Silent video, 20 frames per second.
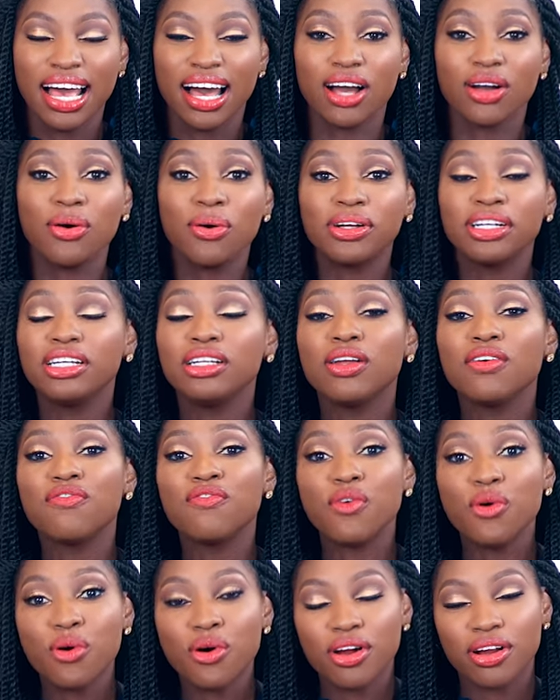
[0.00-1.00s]
According to
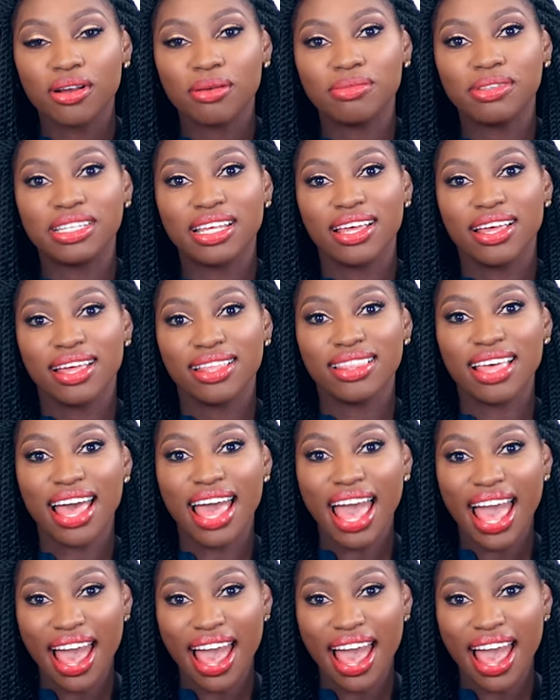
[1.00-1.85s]
Forbes, the